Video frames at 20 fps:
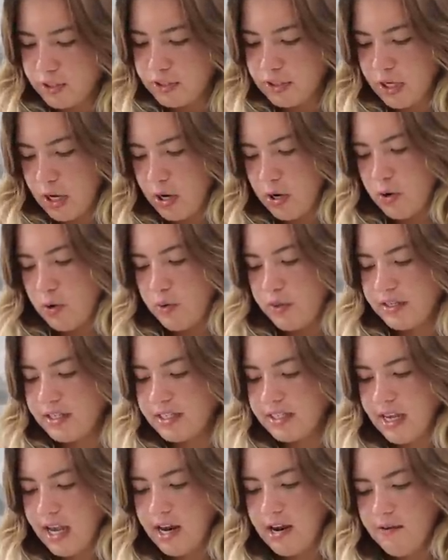So this
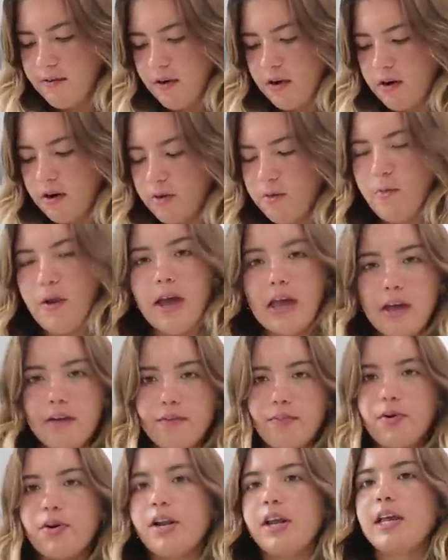is kind of our way of
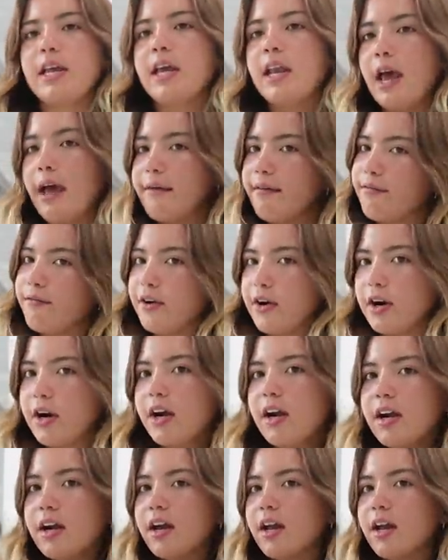putting in effort